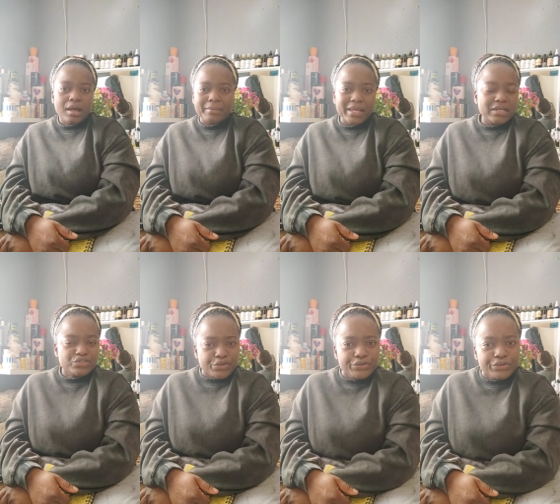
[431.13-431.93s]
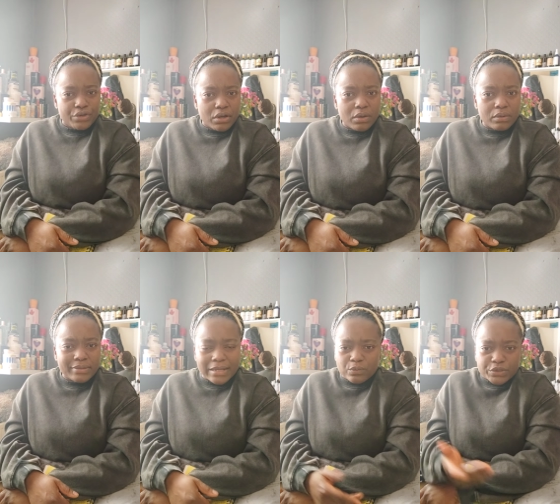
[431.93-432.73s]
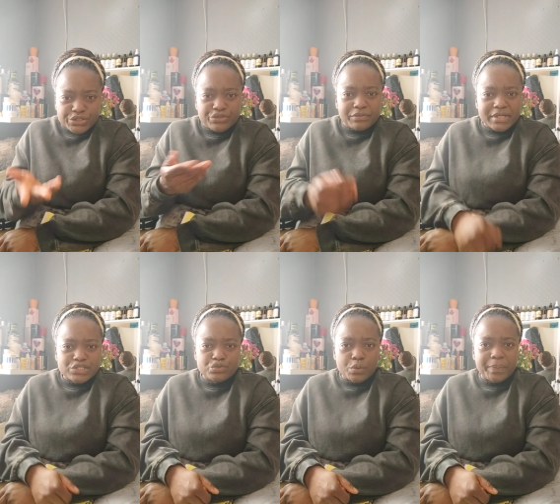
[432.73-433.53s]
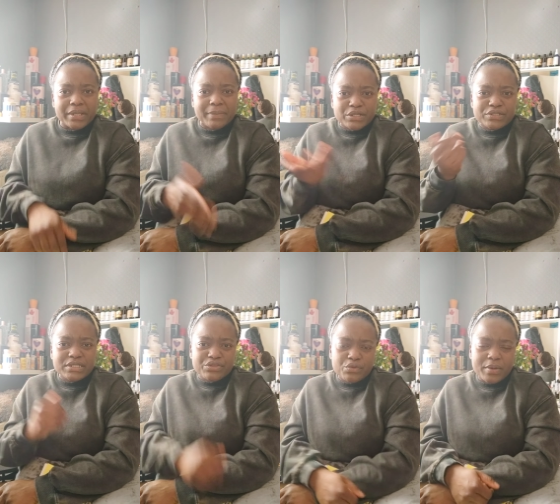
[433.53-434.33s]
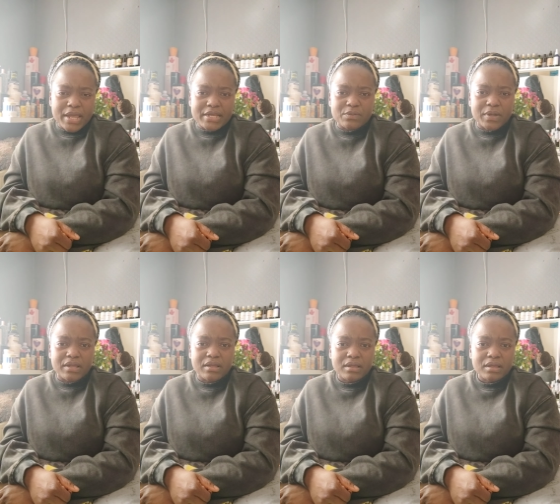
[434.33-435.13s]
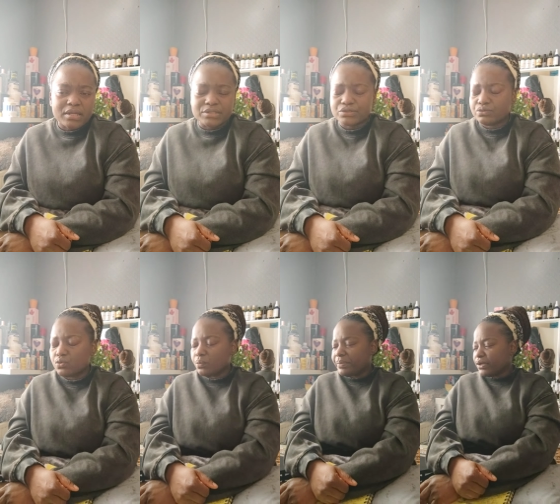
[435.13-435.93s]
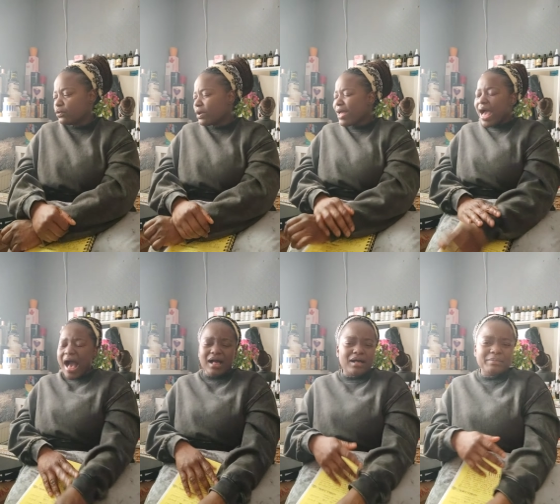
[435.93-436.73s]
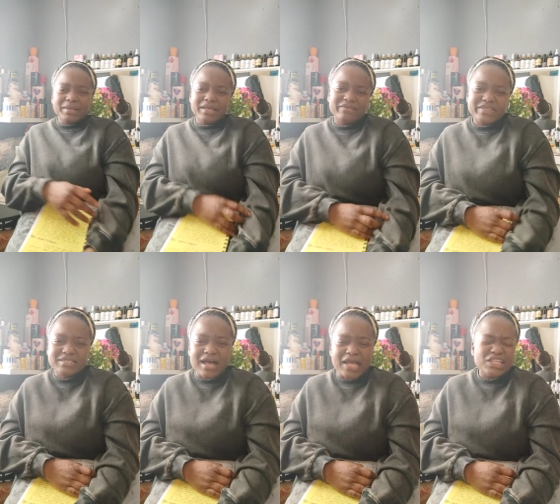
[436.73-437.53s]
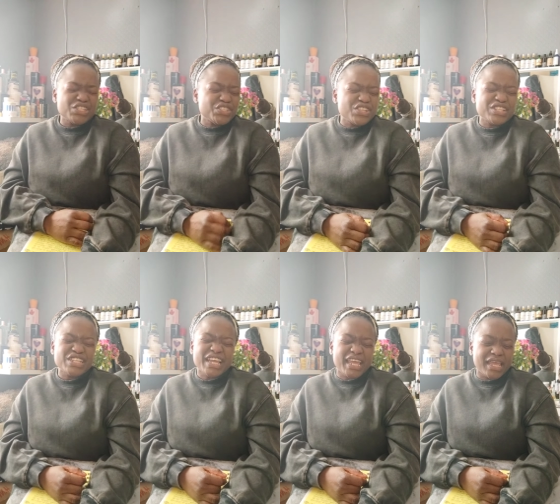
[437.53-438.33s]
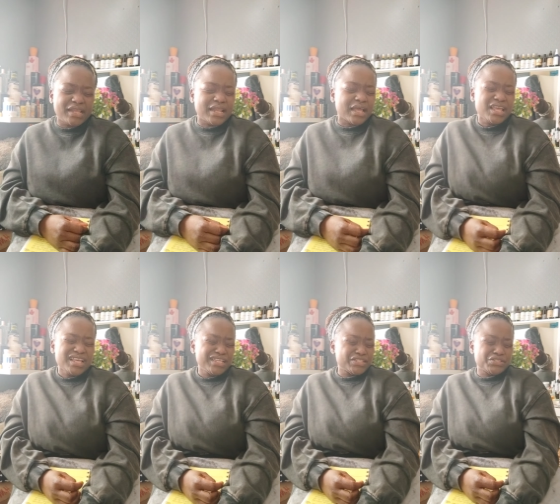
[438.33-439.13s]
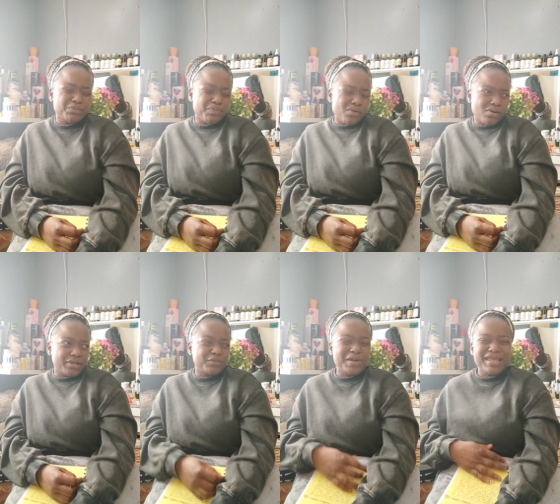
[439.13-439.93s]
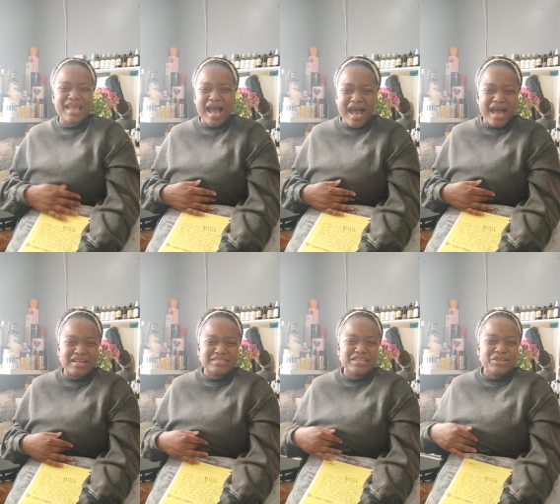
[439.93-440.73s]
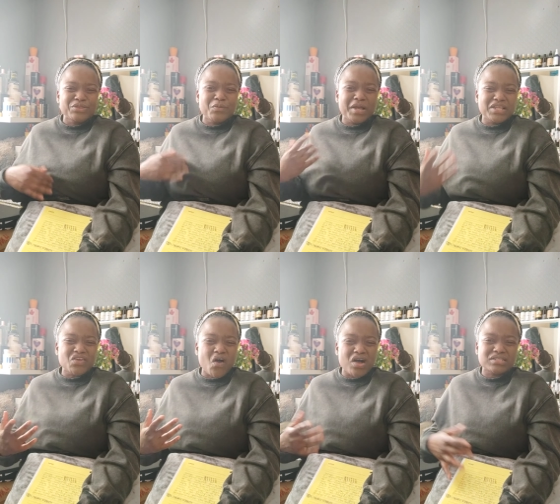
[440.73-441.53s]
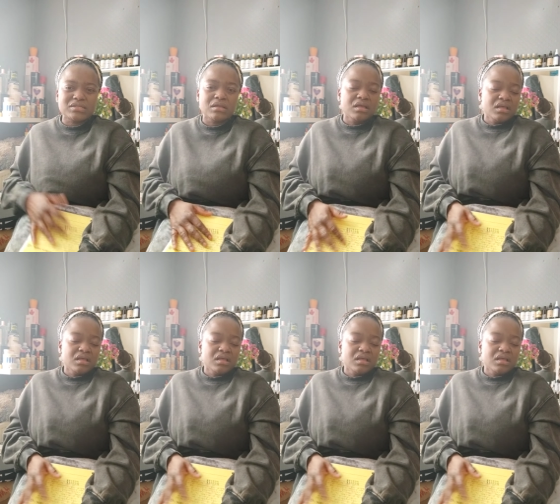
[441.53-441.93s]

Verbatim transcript: I'm like, so you know that what you're doing is stupid, but you still do it anyway. What a stupid though. I can't believe this guy. He's such a kid, like he's such a boy. The way he acts, the way he talks.